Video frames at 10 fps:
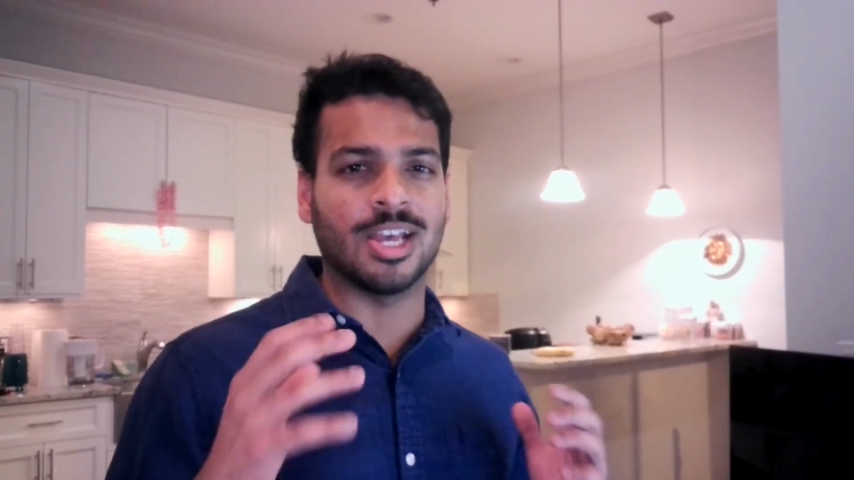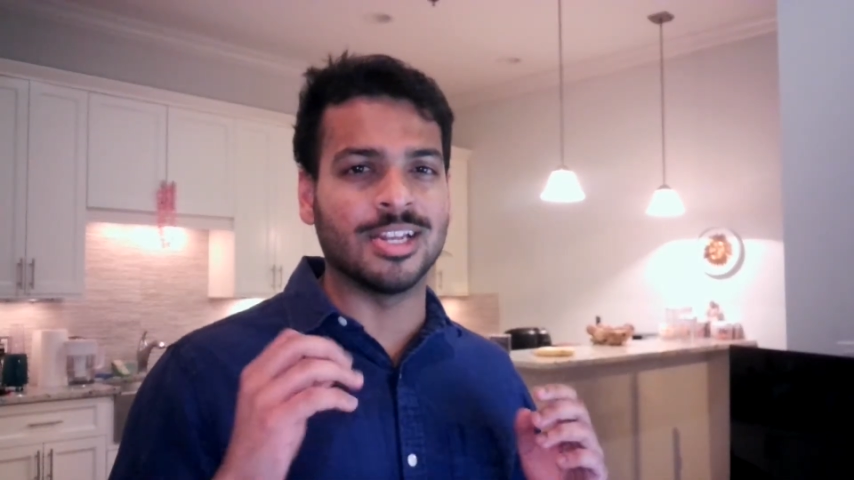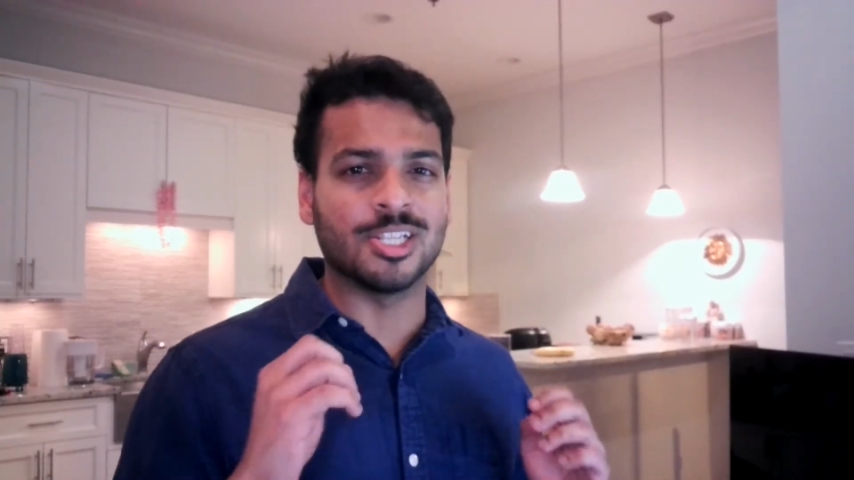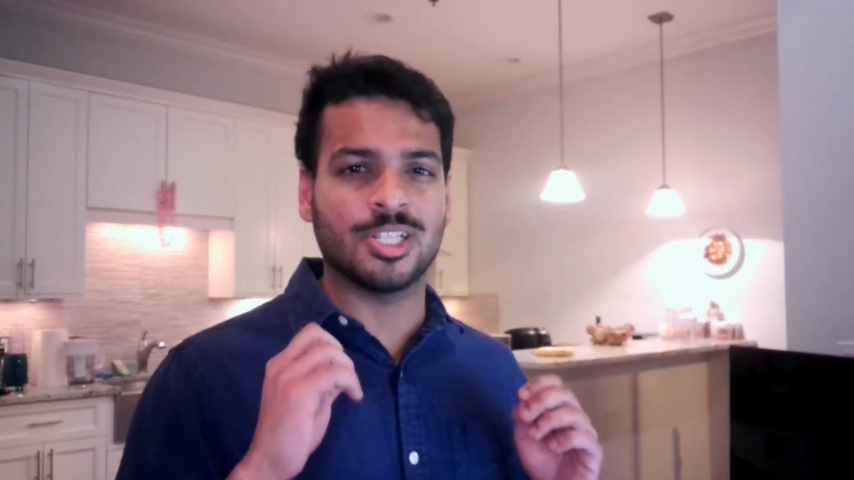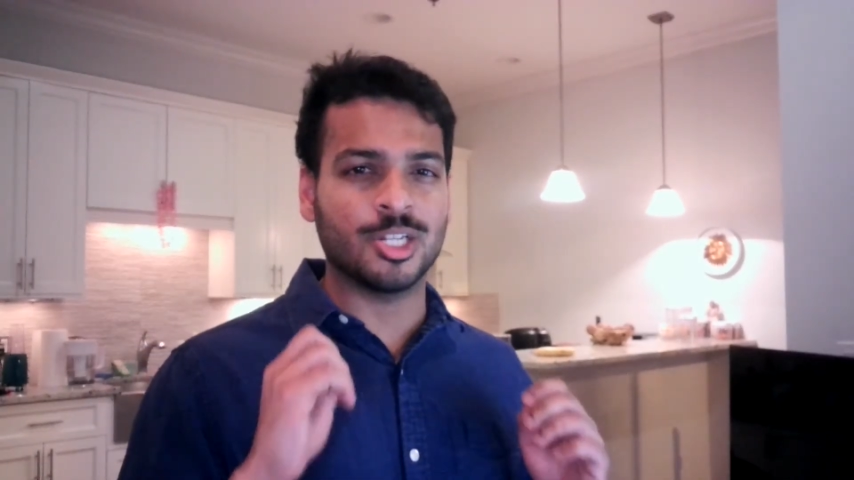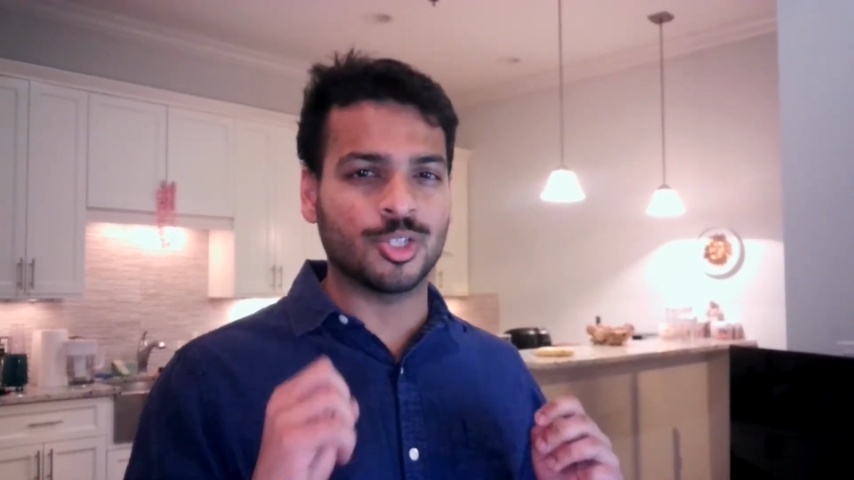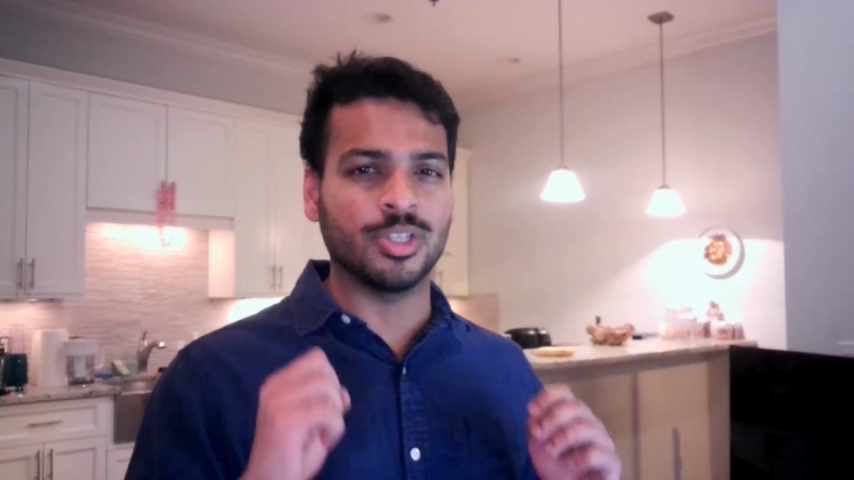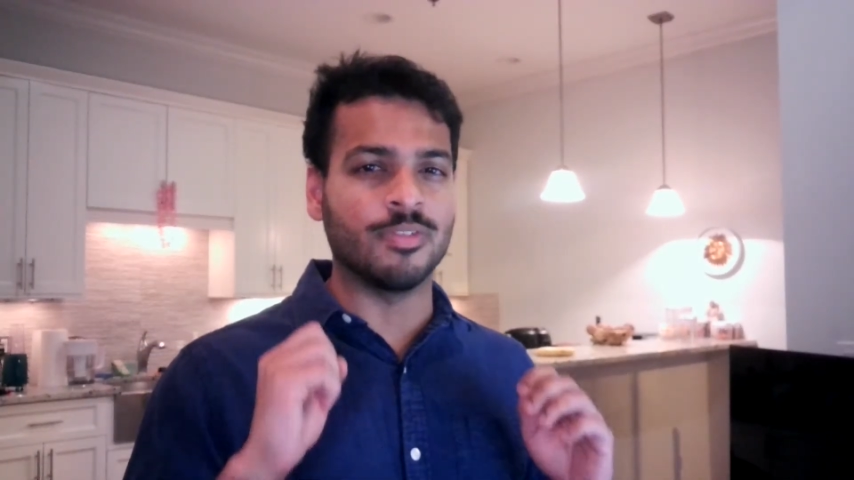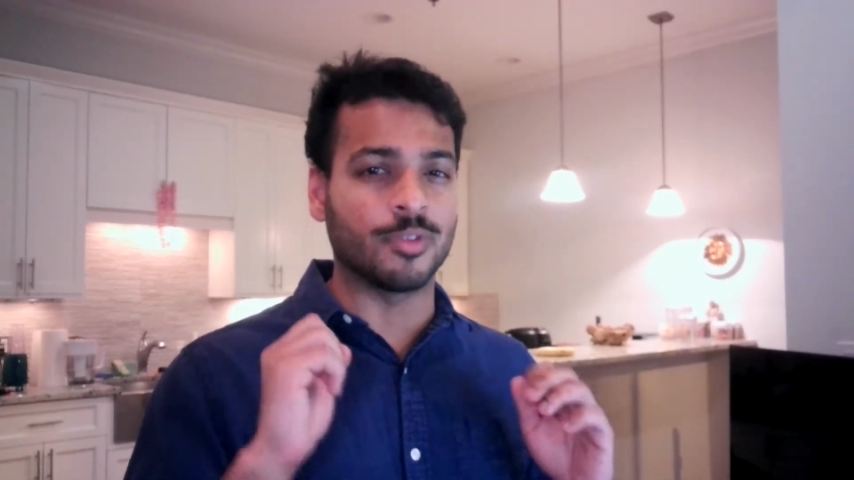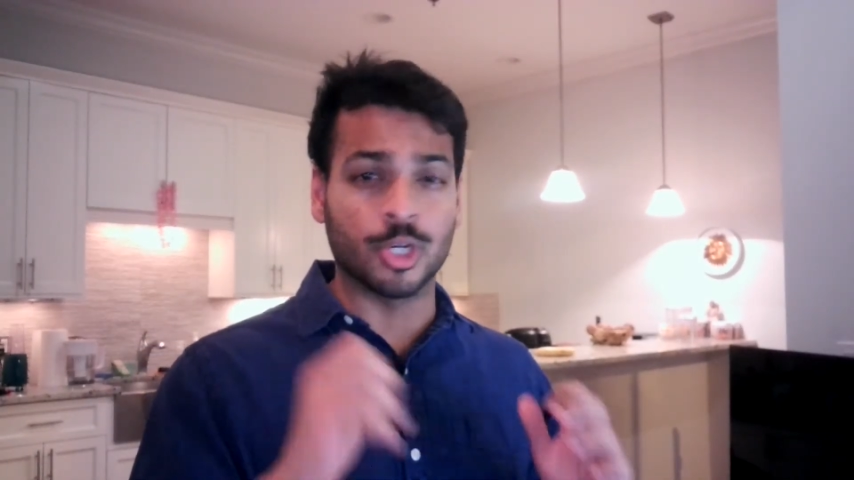and
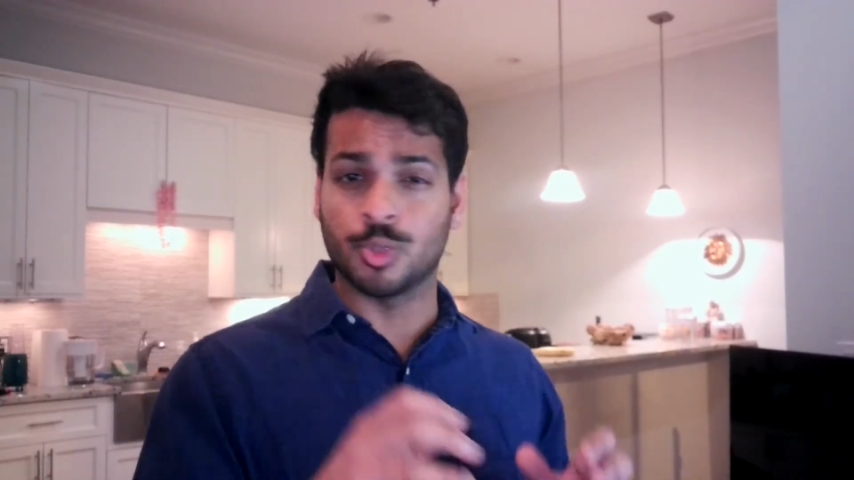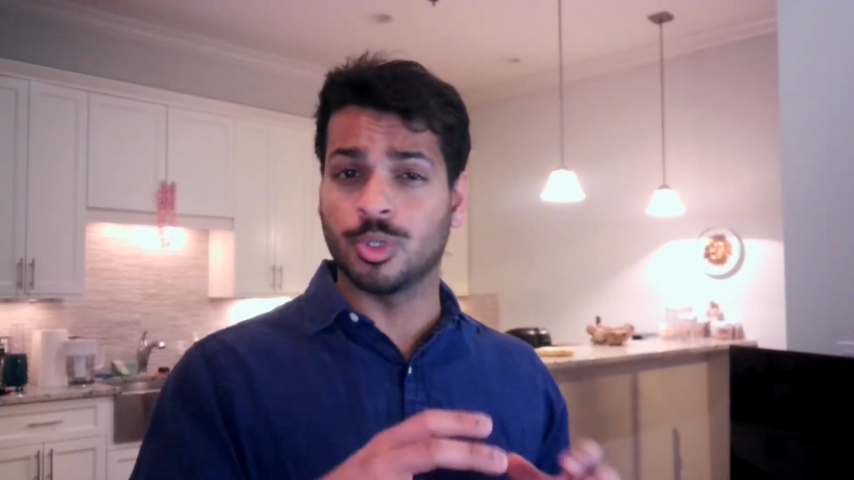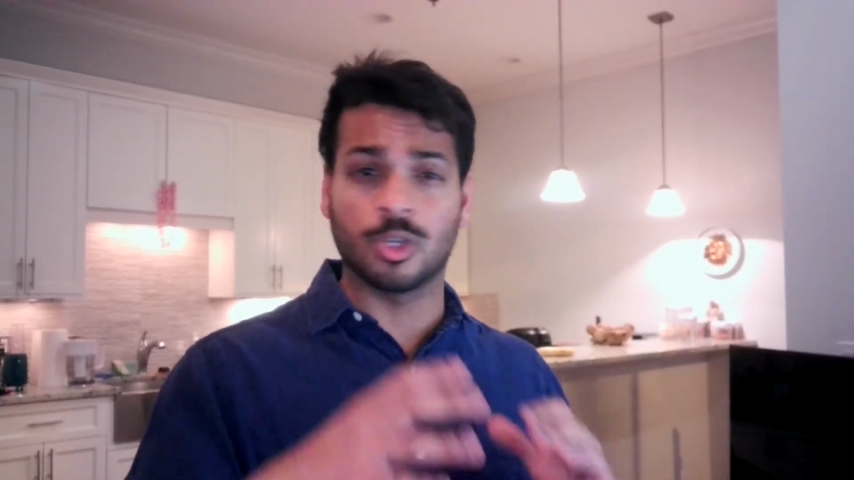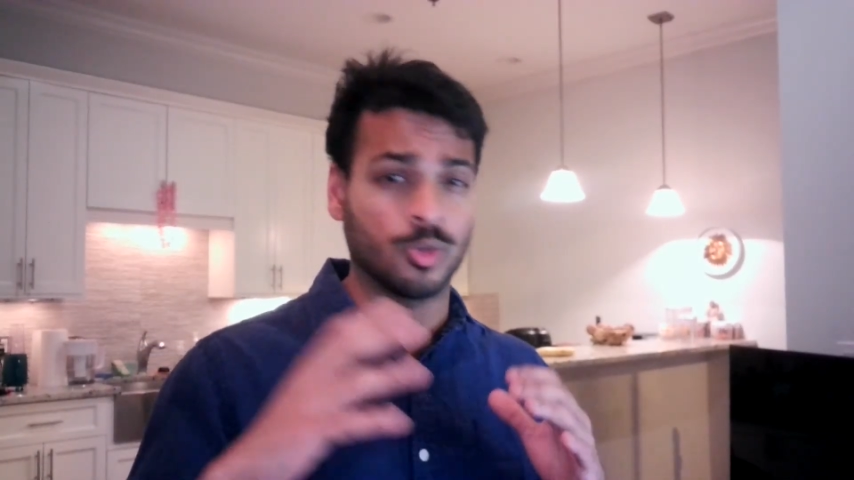essentially virtual